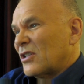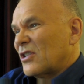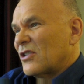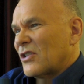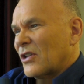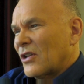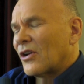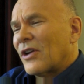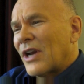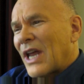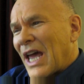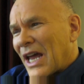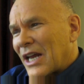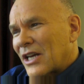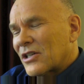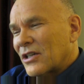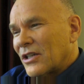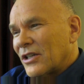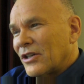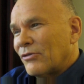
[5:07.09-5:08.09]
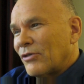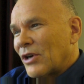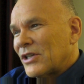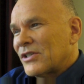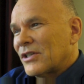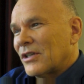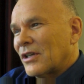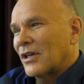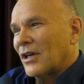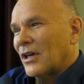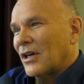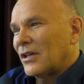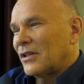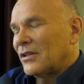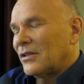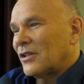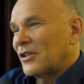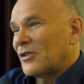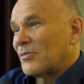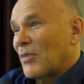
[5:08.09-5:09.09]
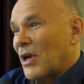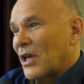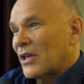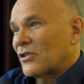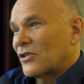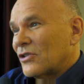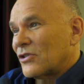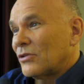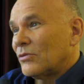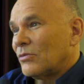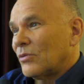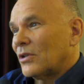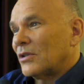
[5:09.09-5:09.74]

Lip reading: Because they're not actually in a racing car as much as you